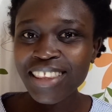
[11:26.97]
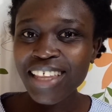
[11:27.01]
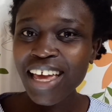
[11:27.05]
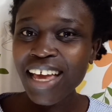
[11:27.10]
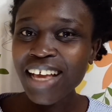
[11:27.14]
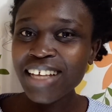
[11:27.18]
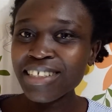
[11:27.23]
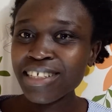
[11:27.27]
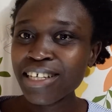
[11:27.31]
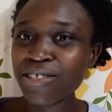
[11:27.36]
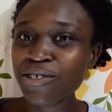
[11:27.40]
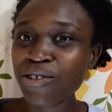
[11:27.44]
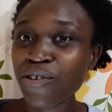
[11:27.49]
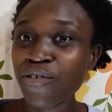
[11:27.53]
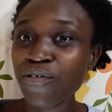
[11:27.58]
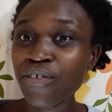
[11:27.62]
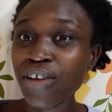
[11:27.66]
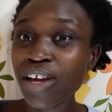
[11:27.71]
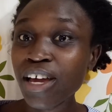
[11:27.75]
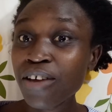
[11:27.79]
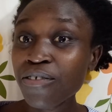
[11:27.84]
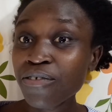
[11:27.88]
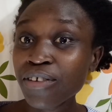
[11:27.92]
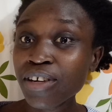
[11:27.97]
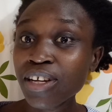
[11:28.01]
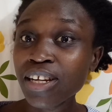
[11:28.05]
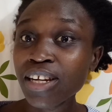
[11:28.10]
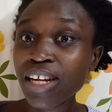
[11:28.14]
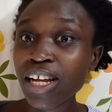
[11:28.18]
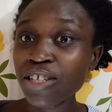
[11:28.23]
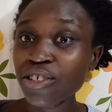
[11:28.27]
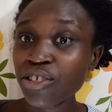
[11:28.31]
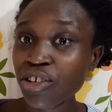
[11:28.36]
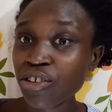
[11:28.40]
the essence of
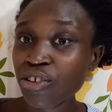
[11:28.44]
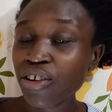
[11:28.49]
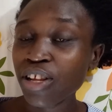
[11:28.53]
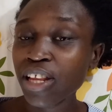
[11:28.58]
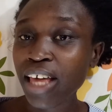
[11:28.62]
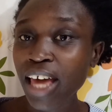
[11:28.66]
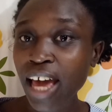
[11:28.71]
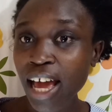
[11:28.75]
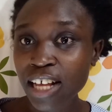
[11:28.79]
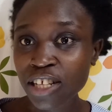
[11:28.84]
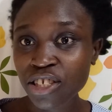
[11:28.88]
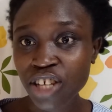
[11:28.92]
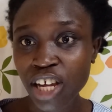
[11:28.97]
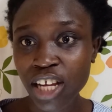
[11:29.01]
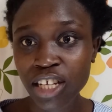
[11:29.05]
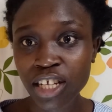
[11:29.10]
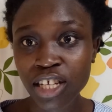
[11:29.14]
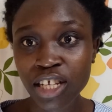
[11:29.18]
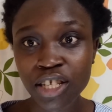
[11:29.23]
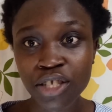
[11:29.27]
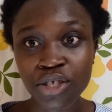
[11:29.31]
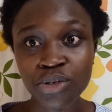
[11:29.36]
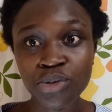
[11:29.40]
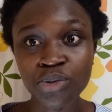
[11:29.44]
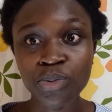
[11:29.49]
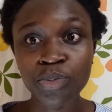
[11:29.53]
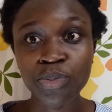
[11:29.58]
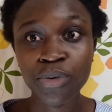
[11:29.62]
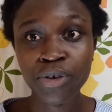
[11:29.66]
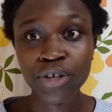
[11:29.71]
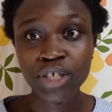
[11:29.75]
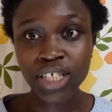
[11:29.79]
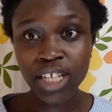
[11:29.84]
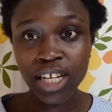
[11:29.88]
every natural hair journey is to
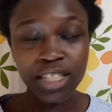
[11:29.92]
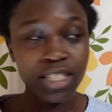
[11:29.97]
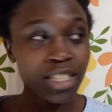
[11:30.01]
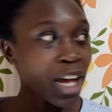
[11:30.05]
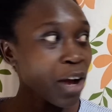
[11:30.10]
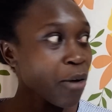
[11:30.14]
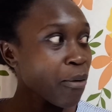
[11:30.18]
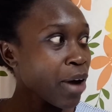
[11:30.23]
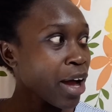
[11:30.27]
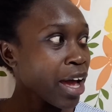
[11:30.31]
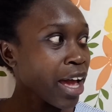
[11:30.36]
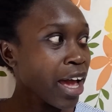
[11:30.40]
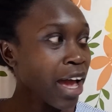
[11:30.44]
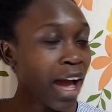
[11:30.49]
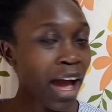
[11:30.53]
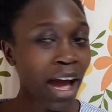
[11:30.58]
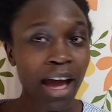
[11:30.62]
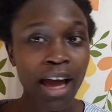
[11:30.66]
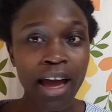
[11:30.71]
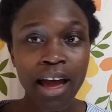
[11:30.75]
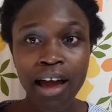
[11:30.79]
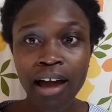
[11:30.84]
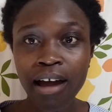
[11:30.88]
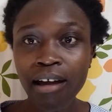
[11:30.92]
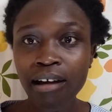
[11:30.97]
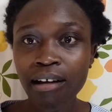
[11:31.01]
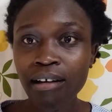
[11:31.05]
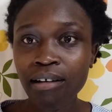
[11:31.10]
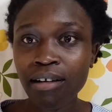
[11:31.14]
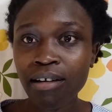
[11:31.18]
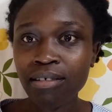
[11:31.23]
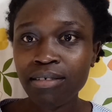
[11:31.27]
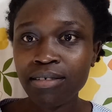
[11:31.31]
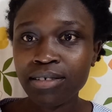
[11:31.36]
protect our hair.
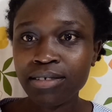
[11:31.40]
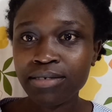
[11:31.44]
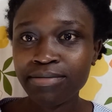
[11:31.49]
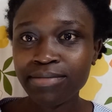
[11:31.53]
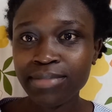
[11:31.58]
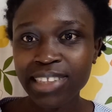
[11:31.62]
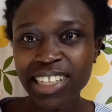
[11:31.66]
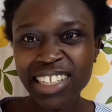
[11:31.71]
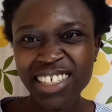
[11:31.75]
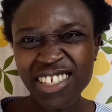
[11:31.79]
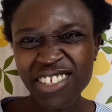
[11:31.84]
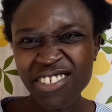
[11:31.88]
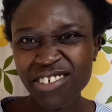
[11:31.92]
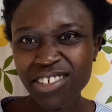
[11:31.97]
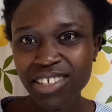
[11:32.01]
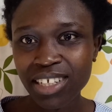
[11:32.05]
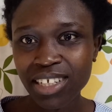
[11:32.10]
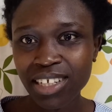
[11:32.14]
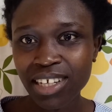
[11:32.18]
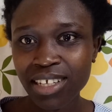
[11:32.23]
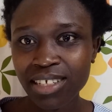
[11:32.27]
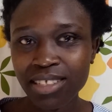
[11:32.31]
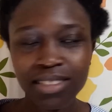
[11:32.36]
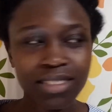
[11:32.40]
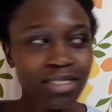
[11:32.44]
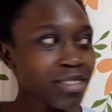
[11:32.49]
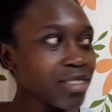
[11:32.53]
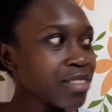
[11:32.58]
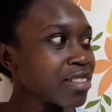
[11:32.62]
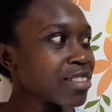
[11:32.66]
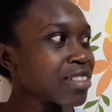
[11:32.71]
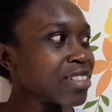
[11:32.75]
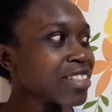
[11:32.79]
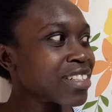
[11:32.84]
Sorry guys.